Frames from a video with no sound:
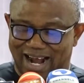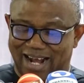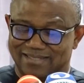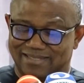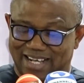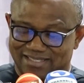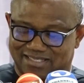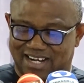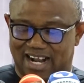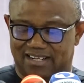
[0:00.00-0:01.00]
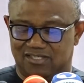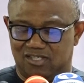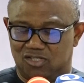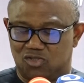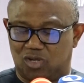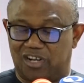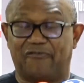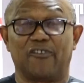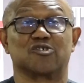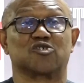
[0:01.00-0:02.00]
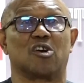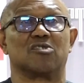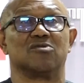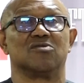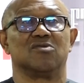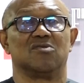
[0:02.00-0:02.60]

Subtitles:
and central to the function